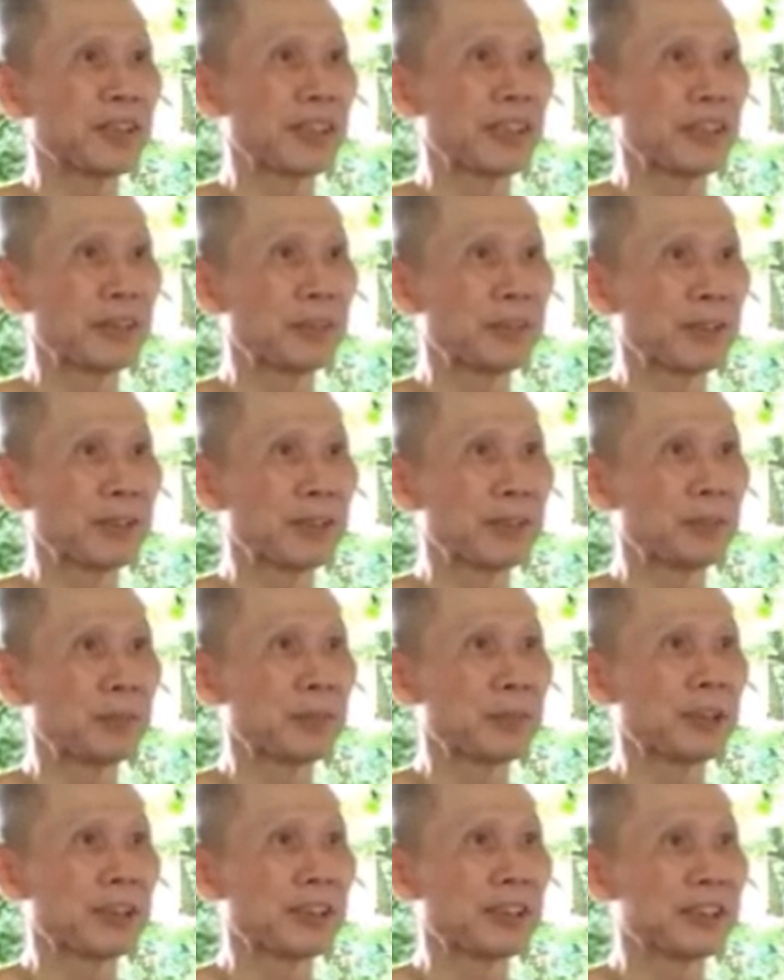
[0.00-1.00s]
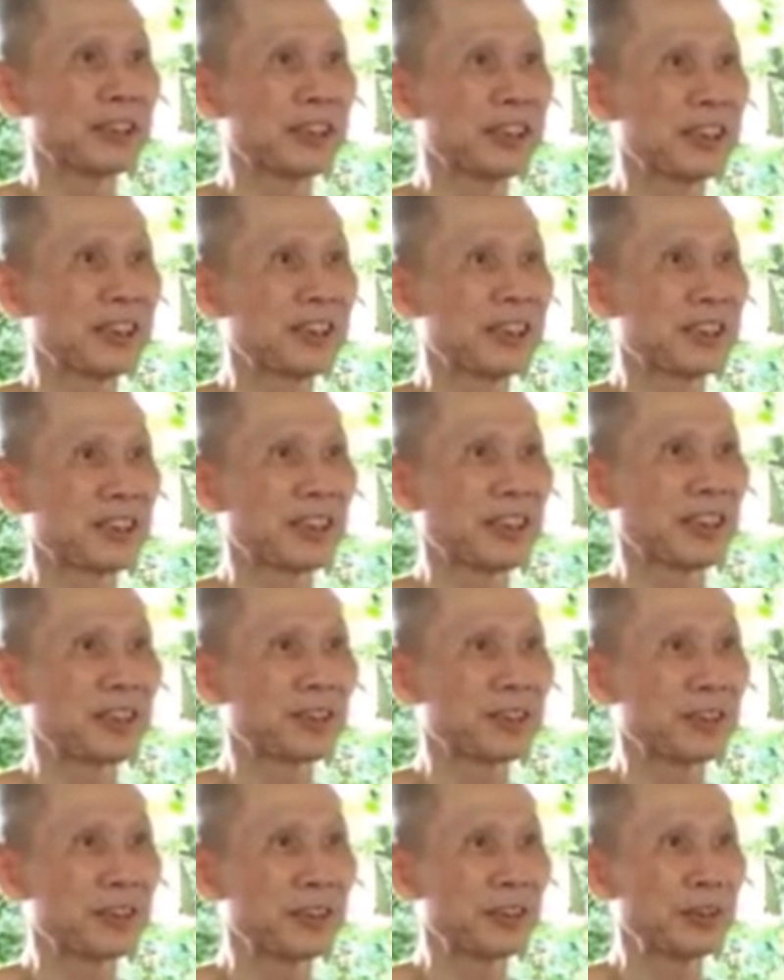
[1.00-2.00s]
teaches us to do,
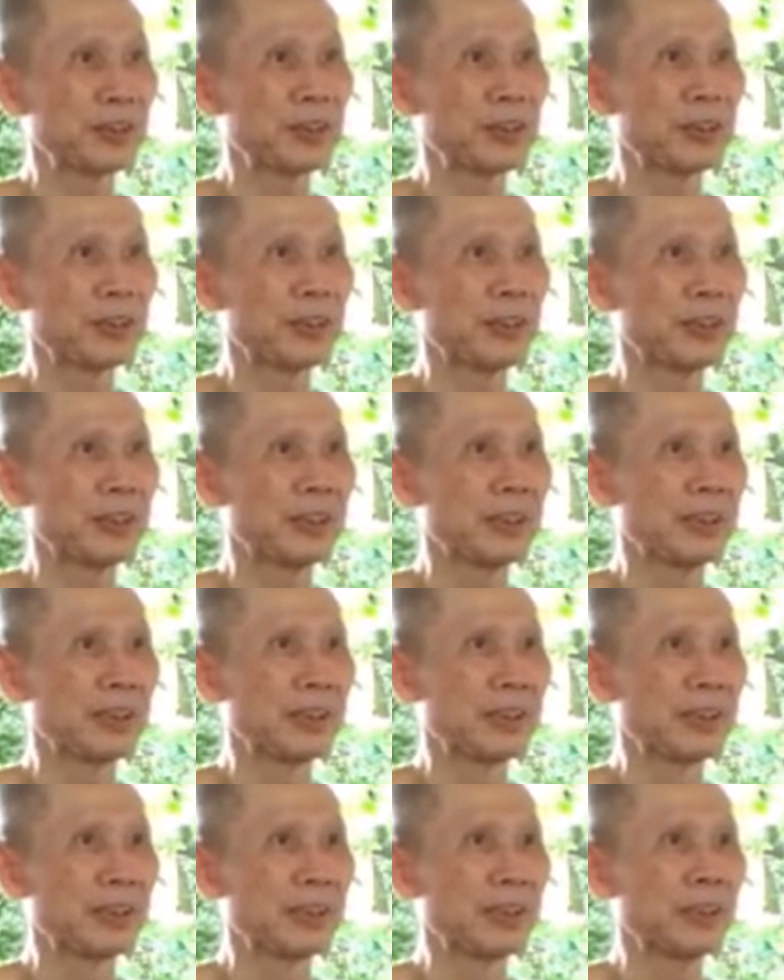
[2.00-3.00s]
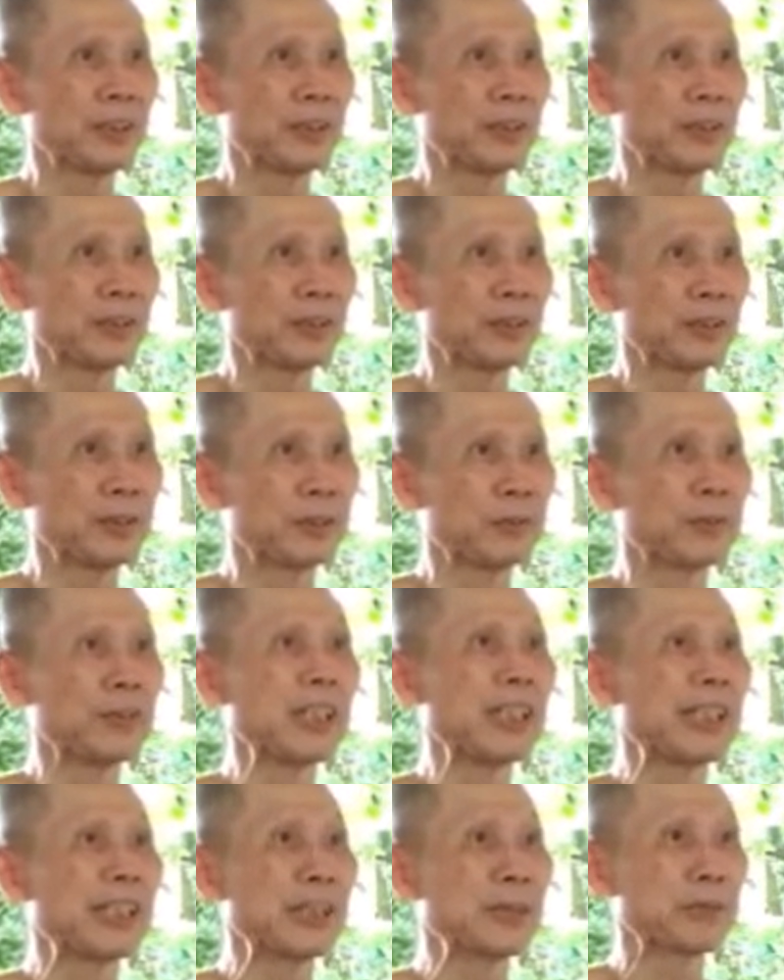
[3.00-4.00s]
to relinquish, to
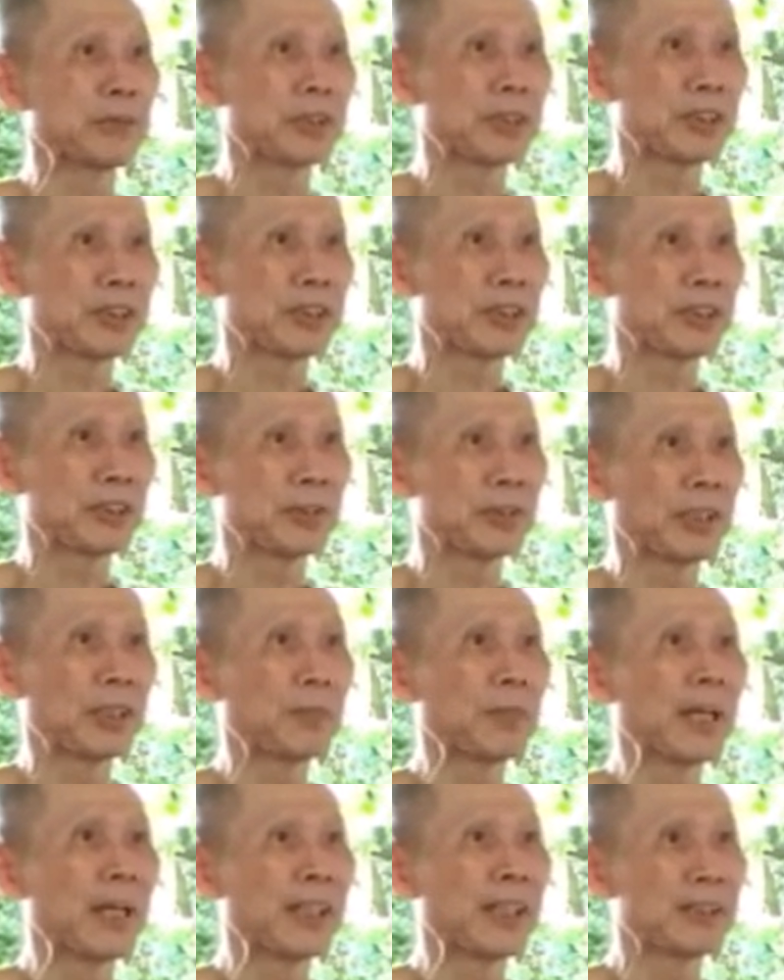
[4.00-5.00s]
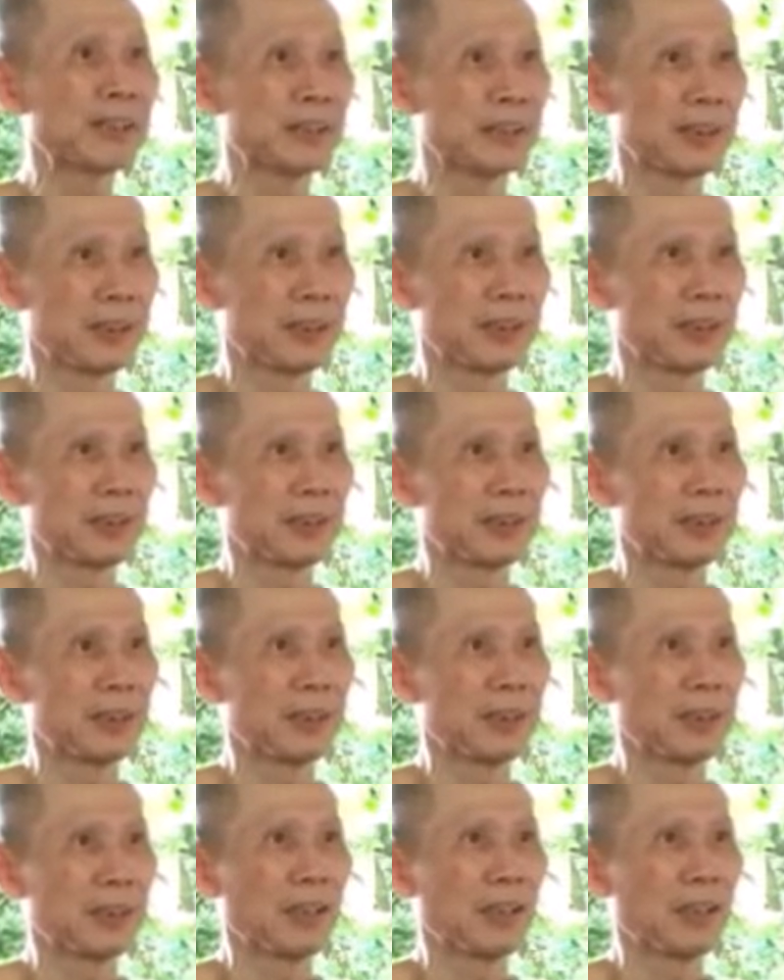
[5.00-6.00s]
abandon everything
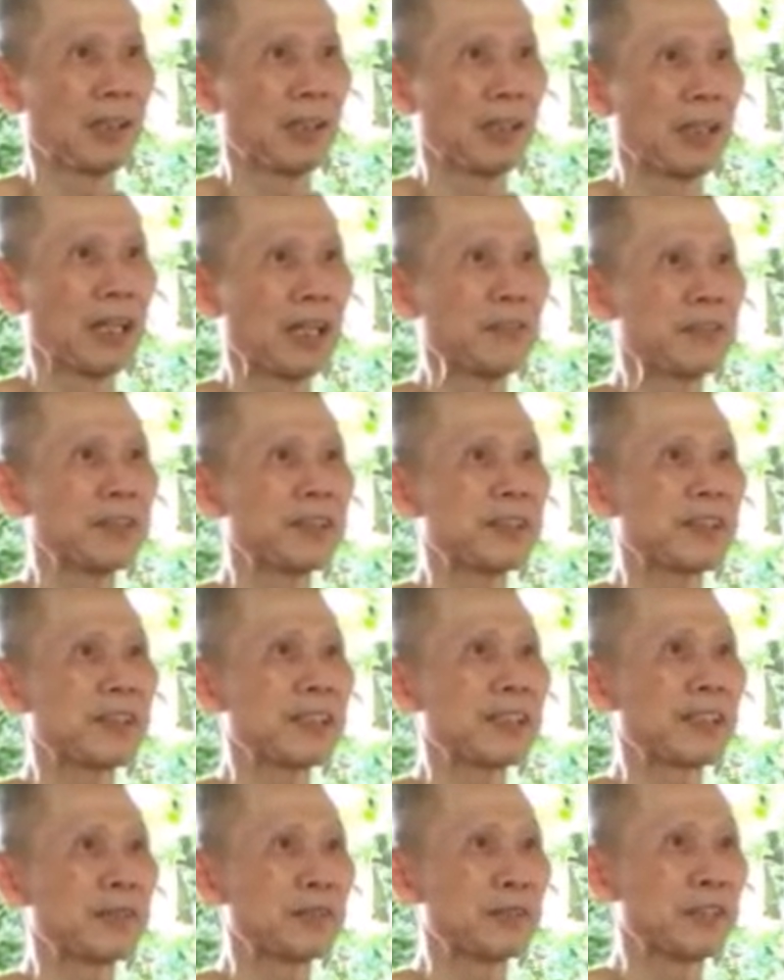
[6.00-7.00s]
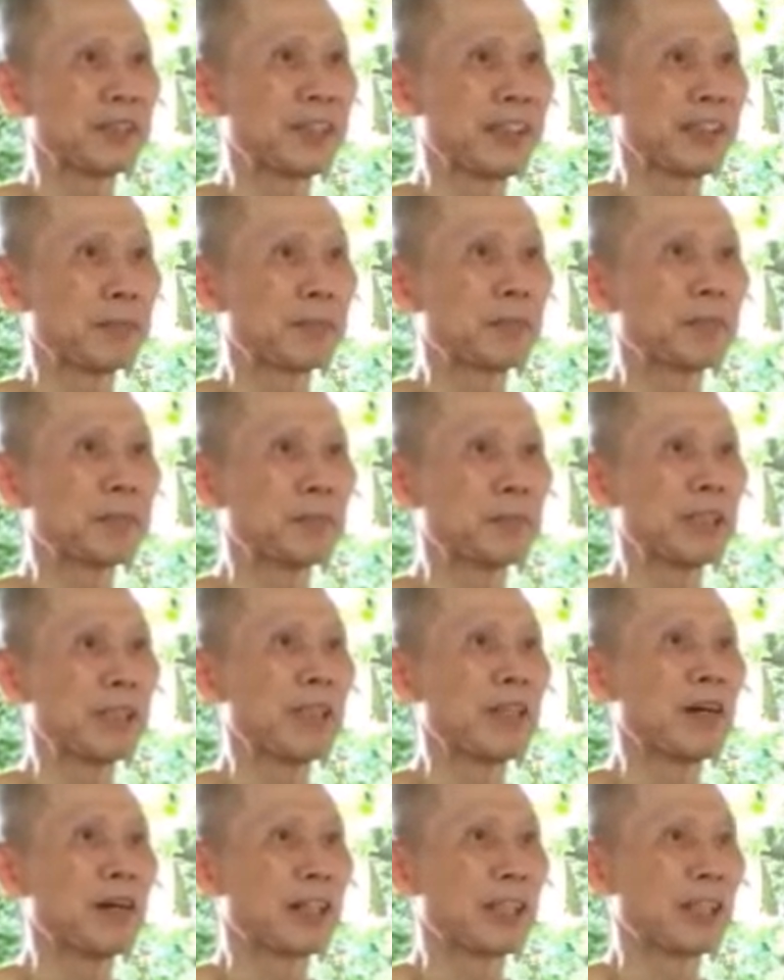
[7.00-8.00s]
that we think belonging to us,
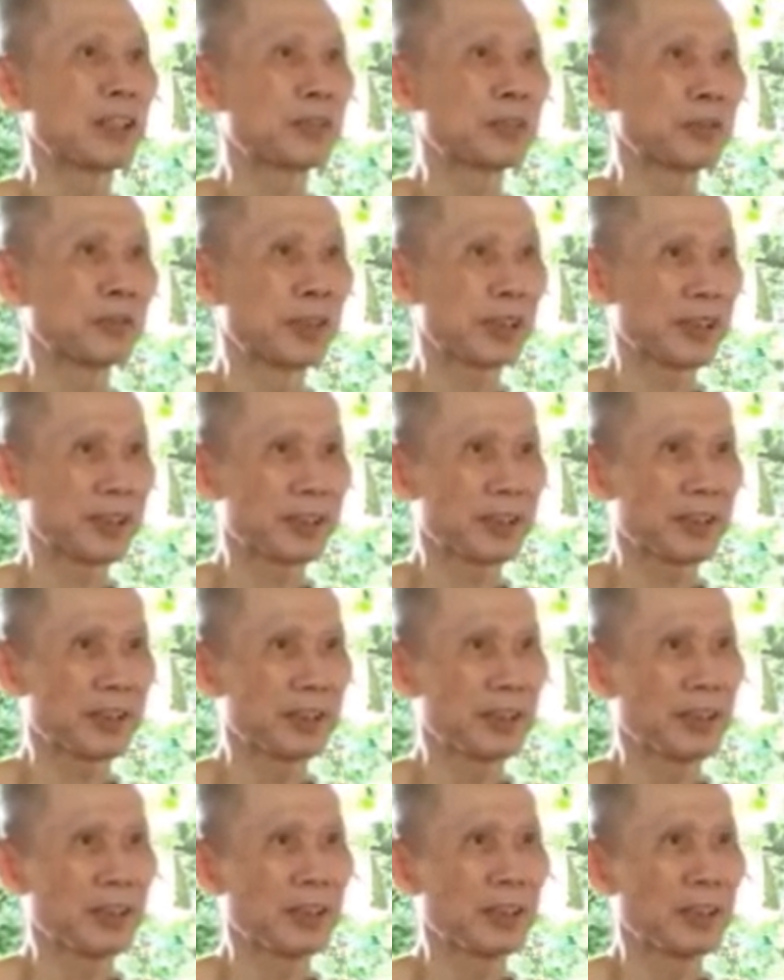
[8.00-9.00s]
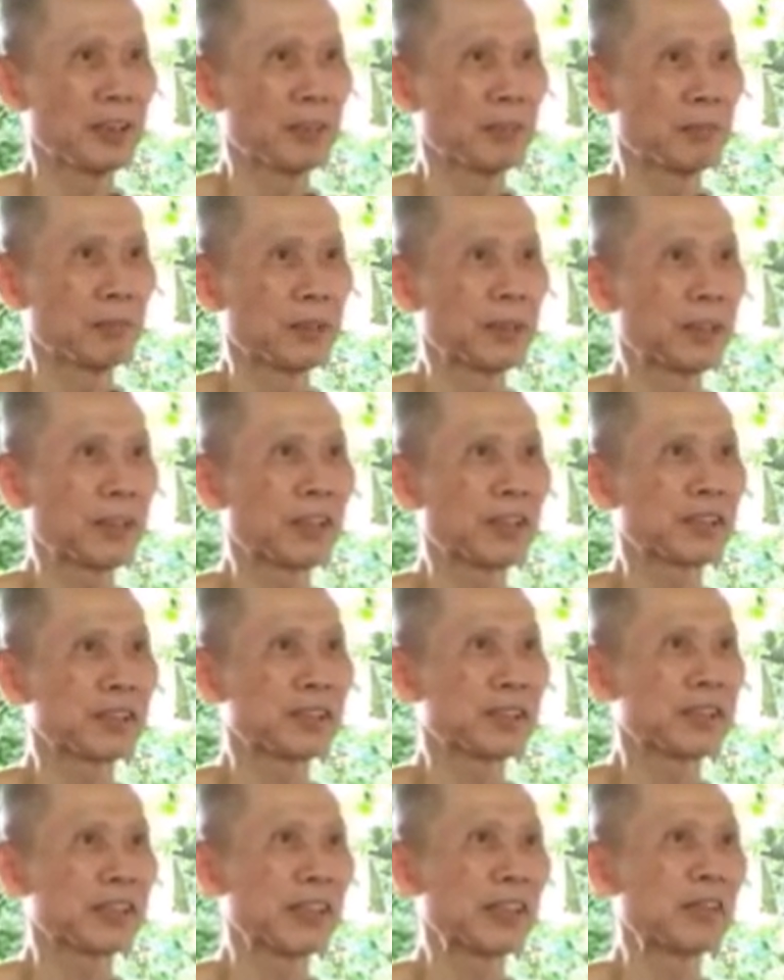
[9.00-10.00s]
because they only belong to
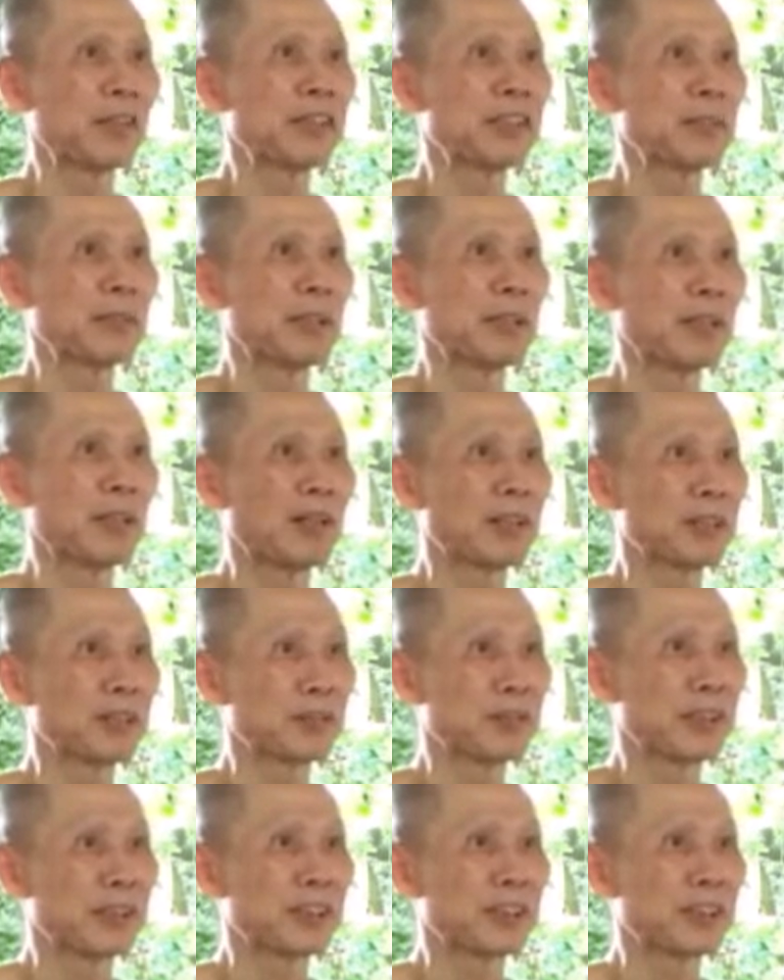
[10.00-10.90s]
us temporarily.